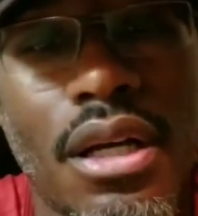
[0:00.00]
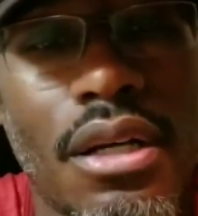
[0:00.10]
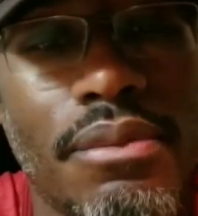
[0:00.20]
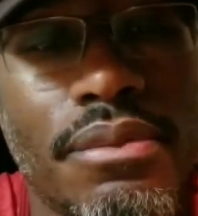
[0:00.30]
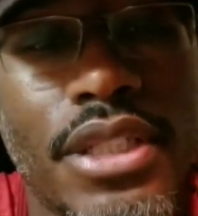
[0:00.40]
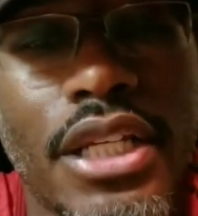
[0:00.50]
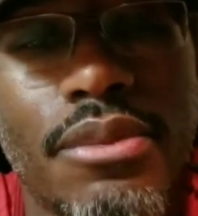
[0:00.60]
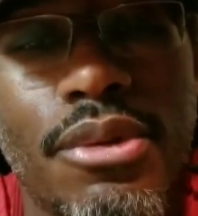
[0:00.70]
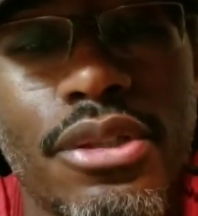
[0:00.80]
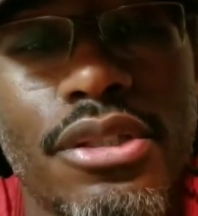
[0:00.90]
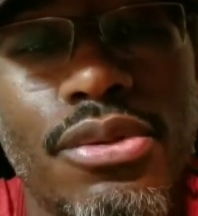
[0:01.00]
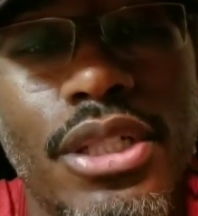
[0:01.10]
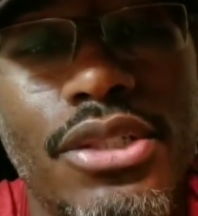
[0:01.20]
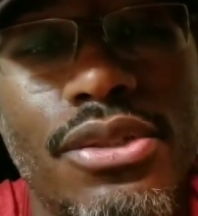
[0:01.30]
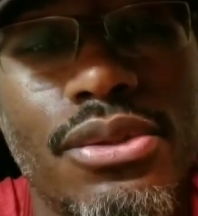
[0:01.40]
Uh, take them on the
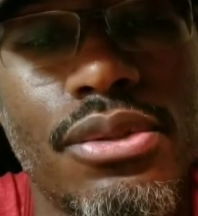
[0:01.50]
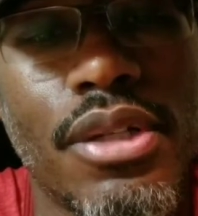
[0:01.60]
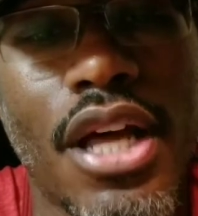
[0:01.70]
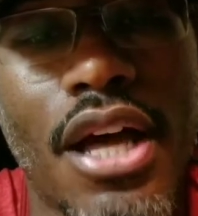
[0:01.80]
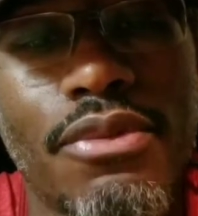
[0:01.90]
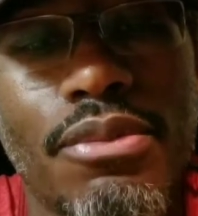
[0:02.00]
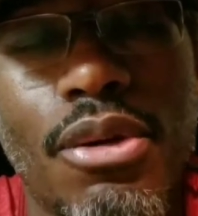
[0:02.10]
22 and have them